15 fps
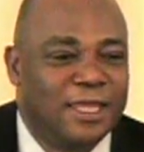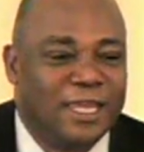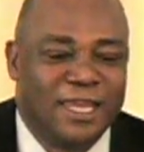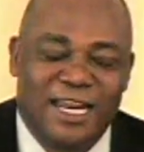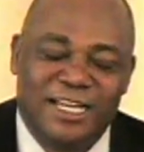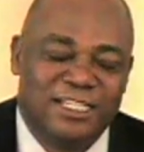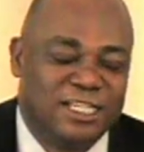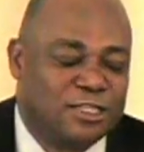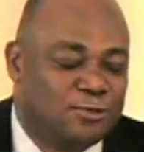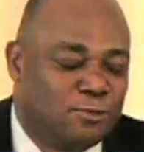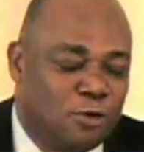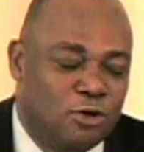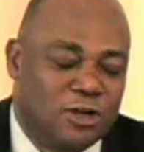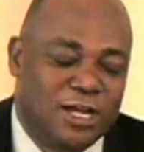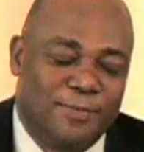And I just
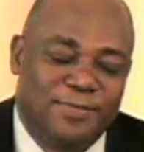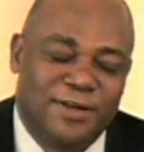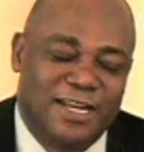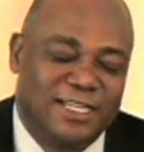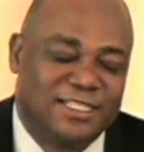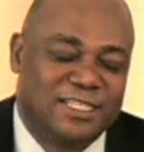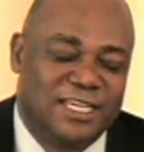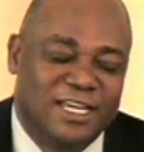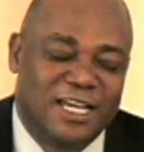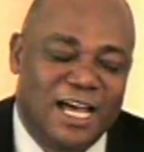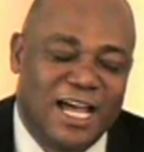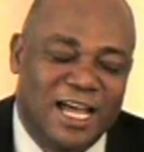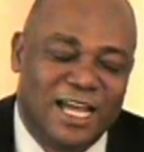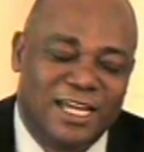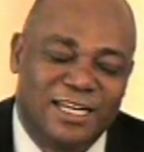woke up and I say,
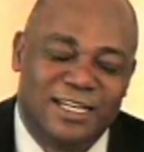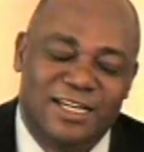God,